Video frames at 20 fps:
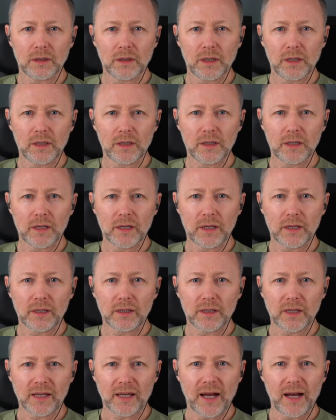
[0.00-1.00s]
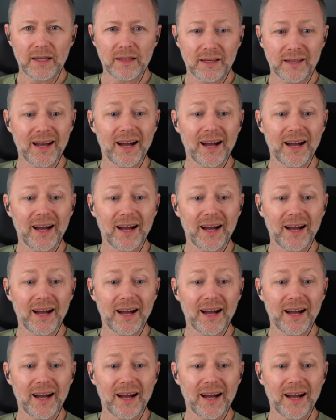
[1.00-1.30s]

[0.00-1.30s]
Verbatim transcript: And the guy, the